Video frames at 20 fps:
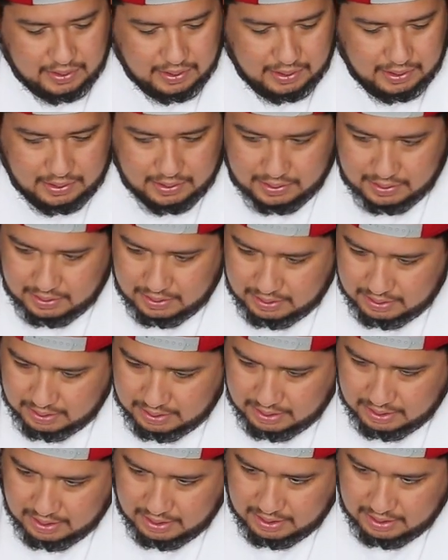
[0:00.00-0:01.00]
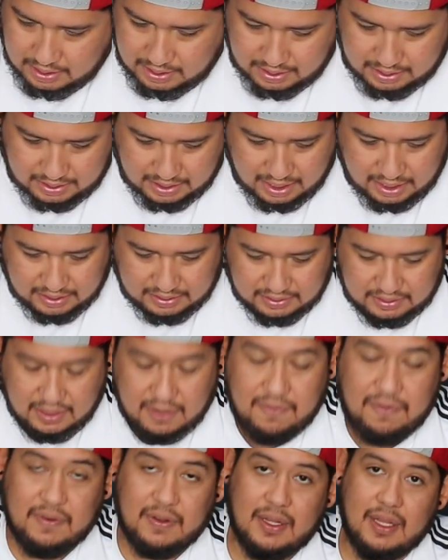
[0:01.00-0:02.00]
color. That is
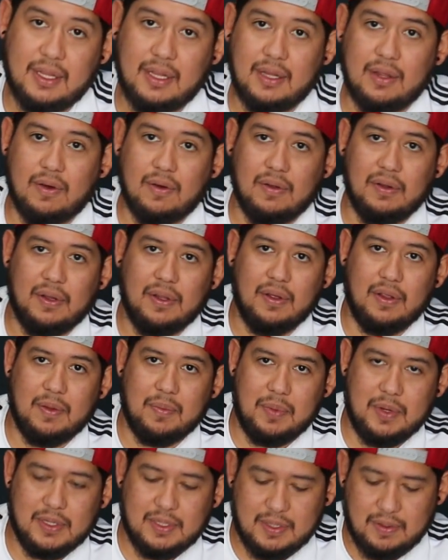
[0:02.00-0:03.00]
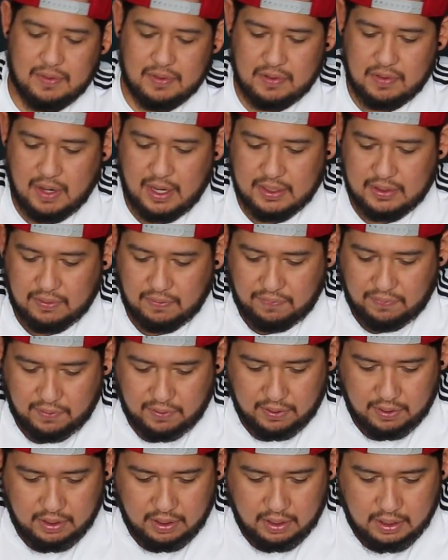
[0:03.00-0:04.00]
different than all the other beers that we tried so
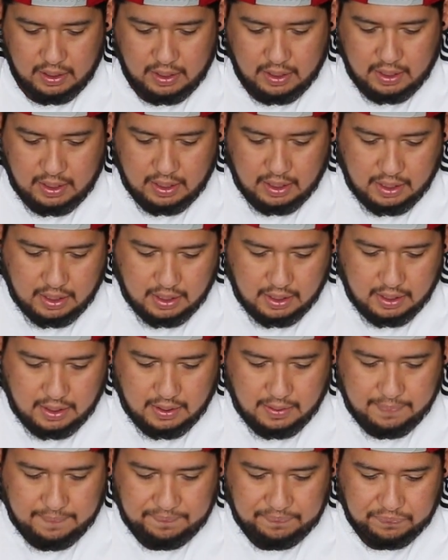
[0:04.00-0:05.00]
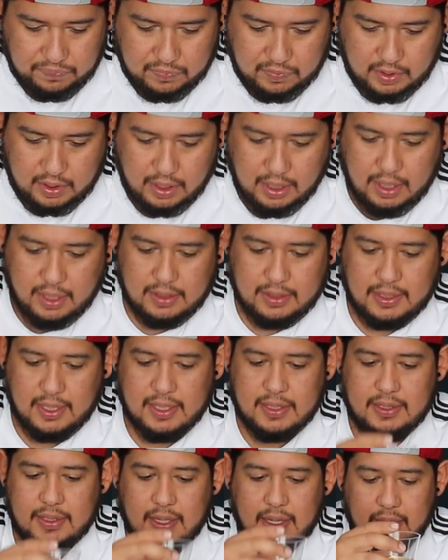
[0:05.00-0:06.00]
far. Go ahead and
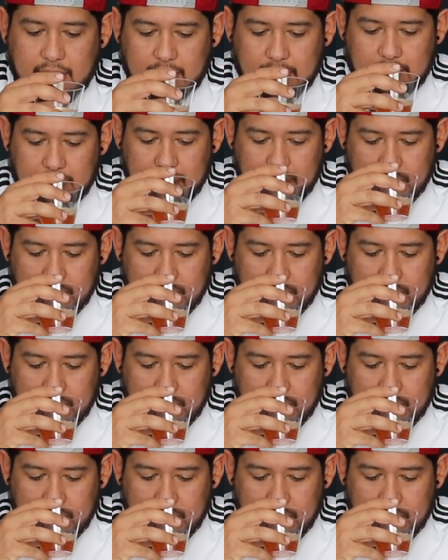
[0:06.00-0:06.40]
test it.